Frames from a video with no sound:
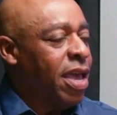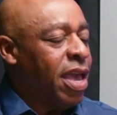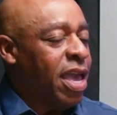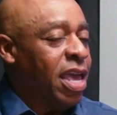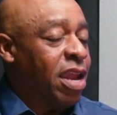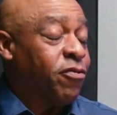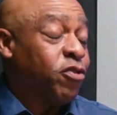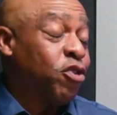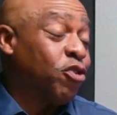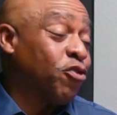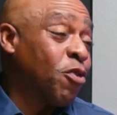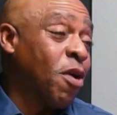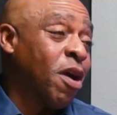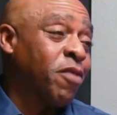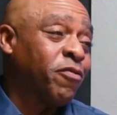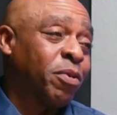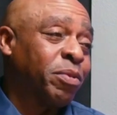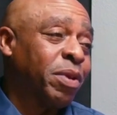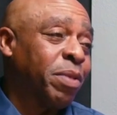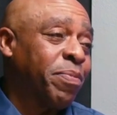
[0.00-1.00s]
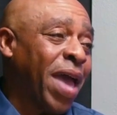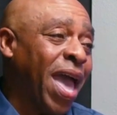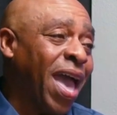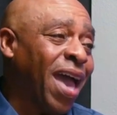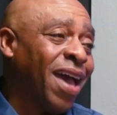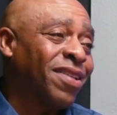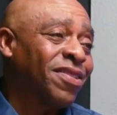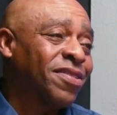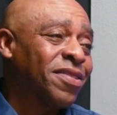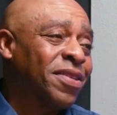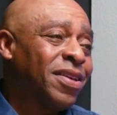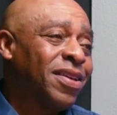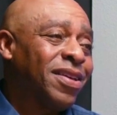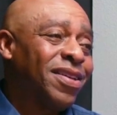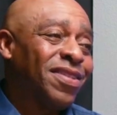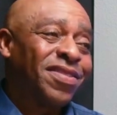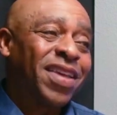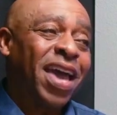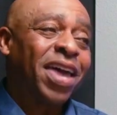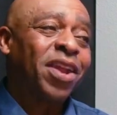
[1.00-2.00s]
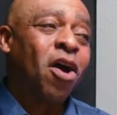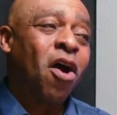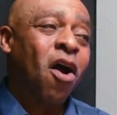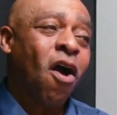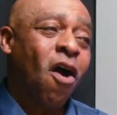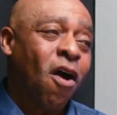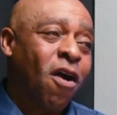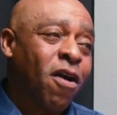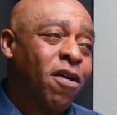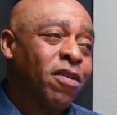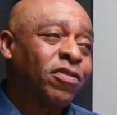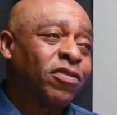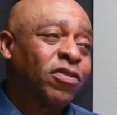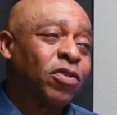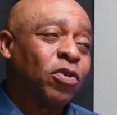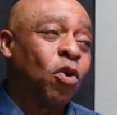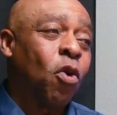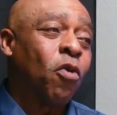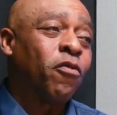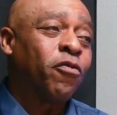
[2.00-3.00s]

And if you're drawing from the past, it's kind of hard to go